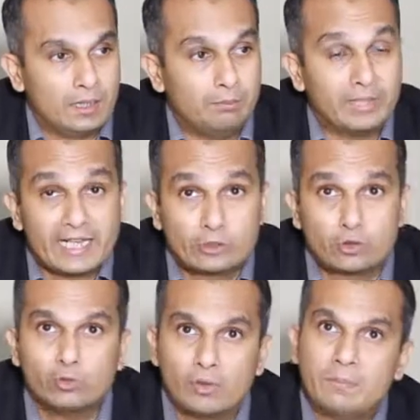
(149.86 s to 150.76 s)

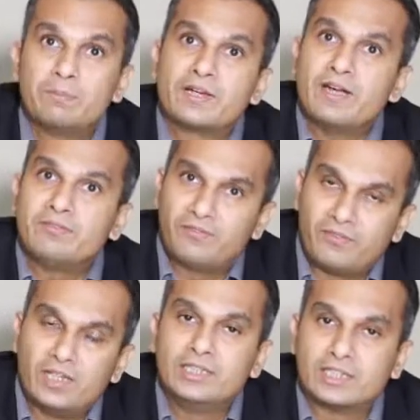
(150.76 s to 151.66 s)
breakthrough and prevent
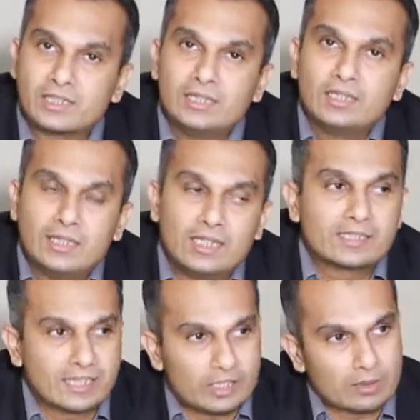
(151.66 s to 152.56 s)
further
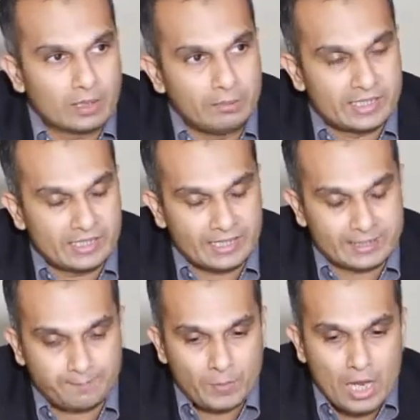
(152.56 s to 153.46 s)
such
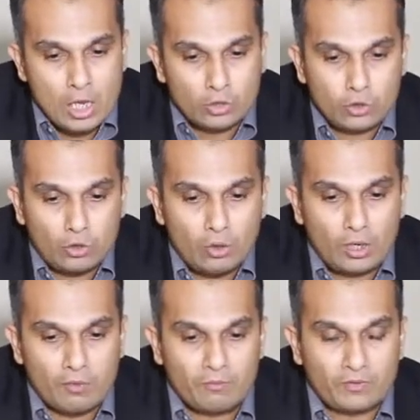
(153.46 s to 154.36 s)
mistakes. So
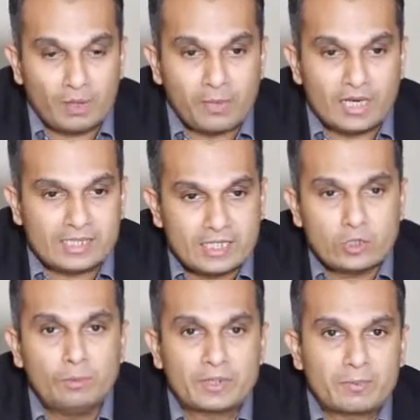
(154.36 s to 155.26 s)
from a
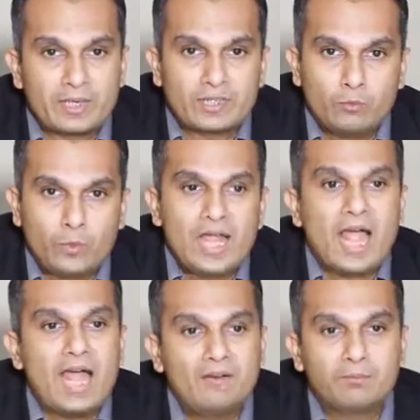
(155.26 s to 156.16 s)
Cisco perspective, we
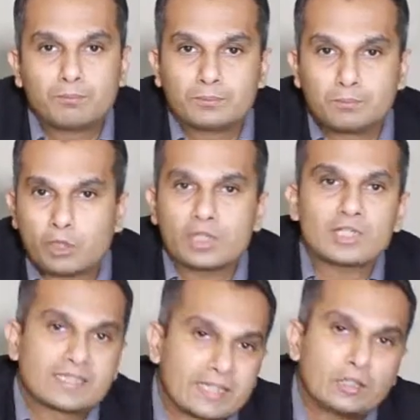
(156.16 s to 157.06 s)
have
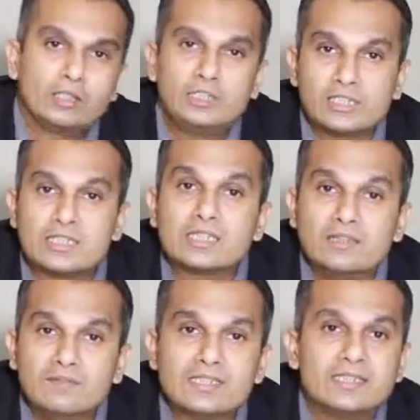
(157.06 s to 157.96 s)
products, technologies, and
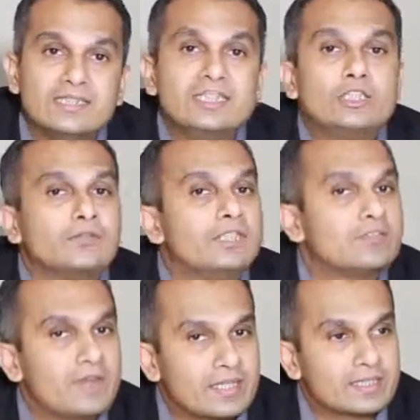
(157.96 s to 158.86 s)
services in each of these
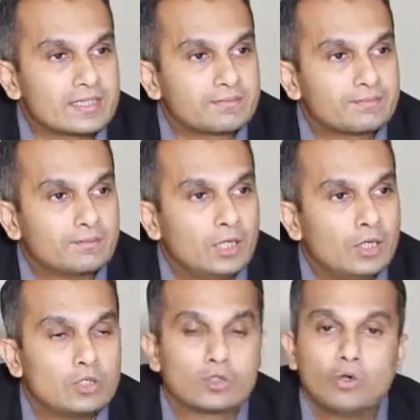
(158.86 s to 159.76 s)
phases.
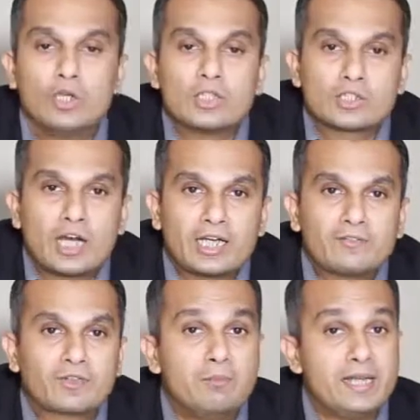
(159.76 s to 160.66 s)
So starting
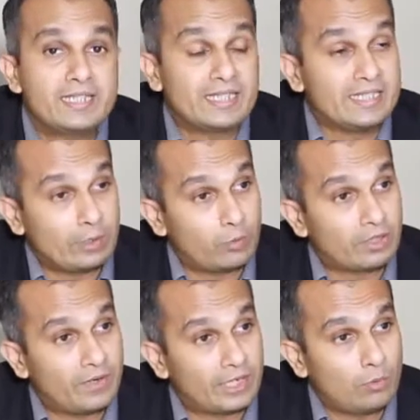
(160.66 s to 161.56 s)
from basic network
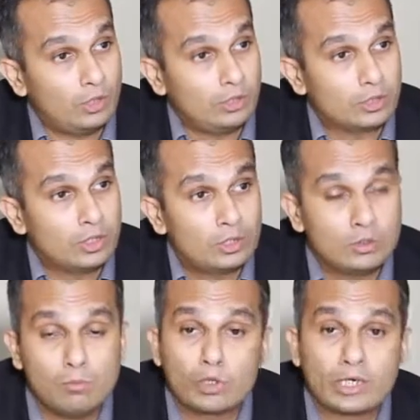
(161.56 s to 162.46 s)
firewalls to
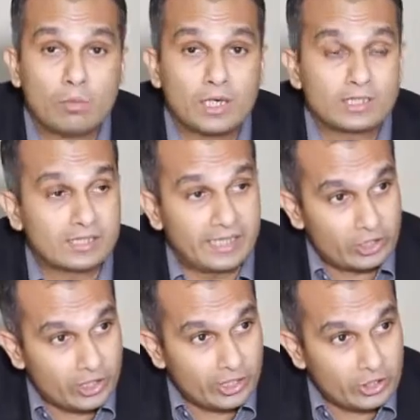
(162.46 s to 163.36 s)
more advanced next
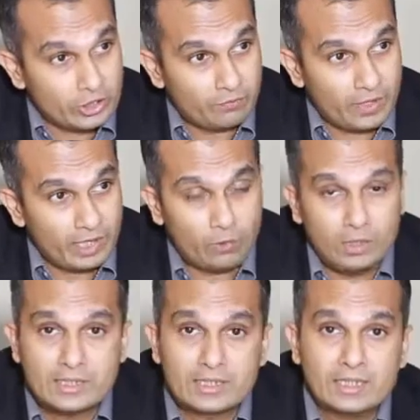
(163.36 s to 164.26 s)
generation
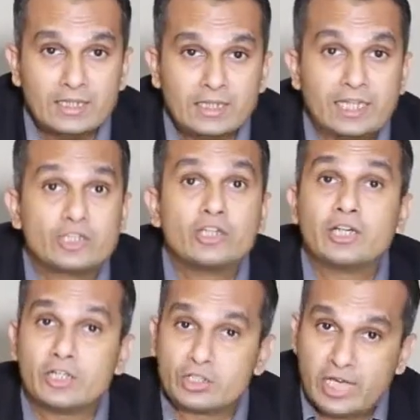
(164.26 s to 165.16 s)
firewalls, next
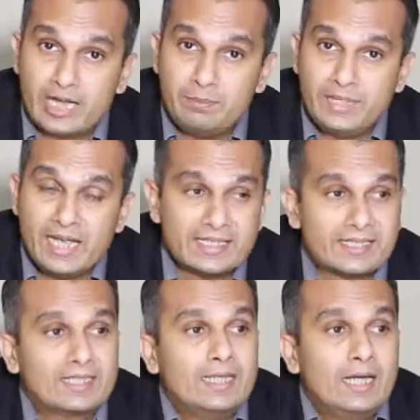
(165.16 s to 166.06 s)
generation
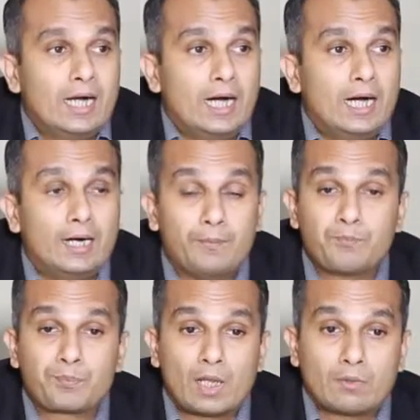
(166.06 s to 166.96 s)
IPS,
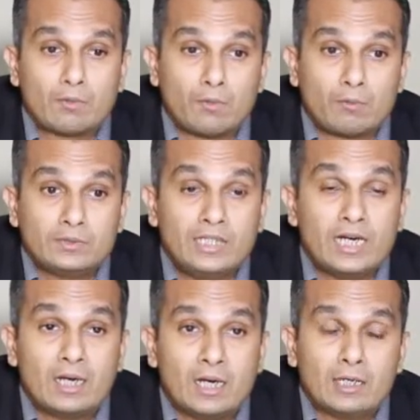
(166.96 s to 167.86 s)

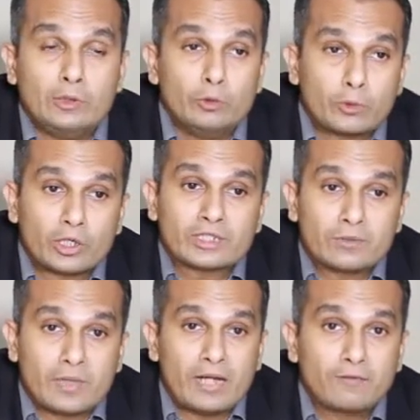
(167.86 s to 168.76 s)
the new product that
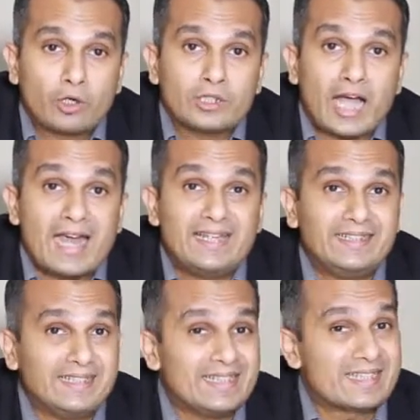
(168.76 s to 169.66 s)
we have called the
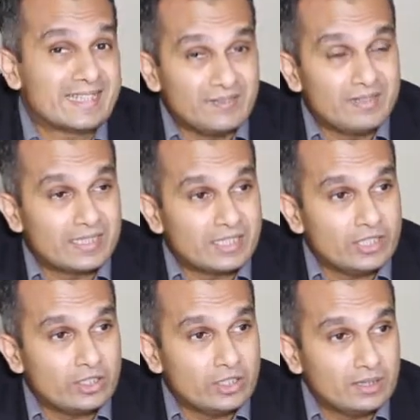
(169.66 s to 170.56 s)
Identity Services
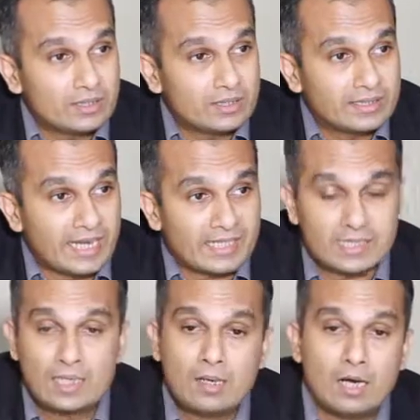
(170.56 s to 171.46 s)
Engine,
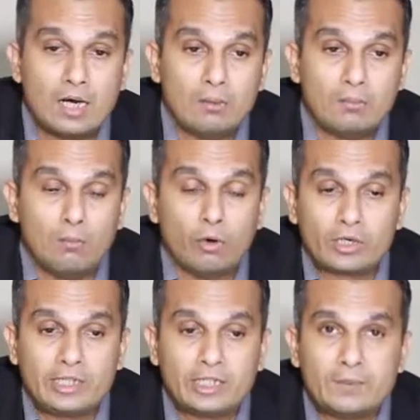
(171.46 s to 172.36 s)
that's more
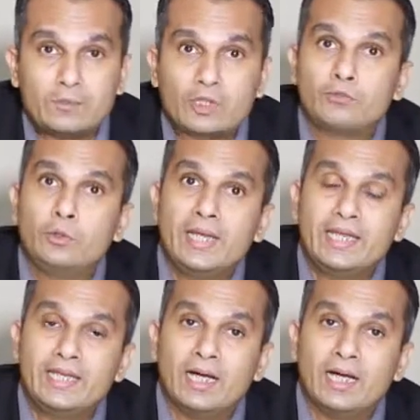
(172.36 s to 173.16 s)
in terms of doing